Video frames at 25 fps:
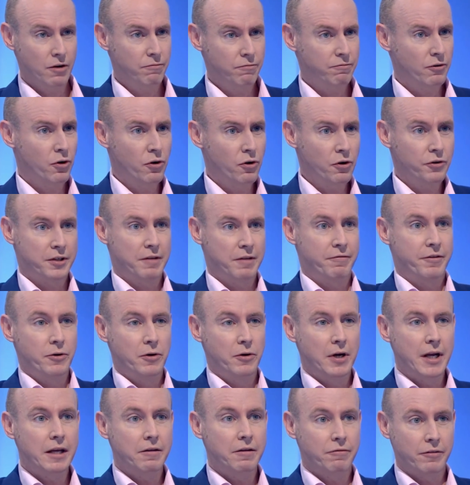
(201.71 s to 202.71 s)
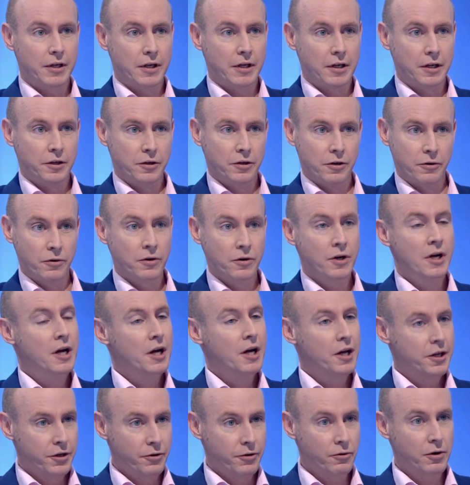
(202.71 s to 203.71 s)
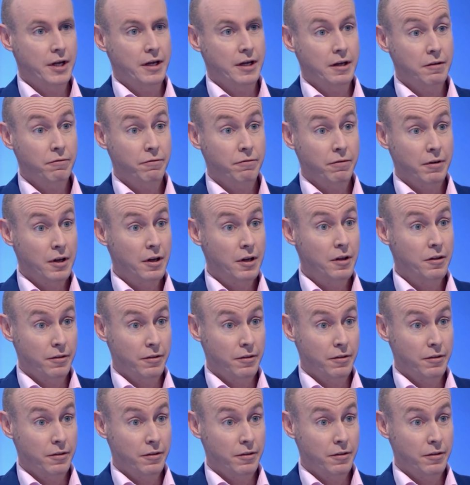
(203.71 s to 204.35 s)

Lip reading: Of course, if you leave the EU, you leave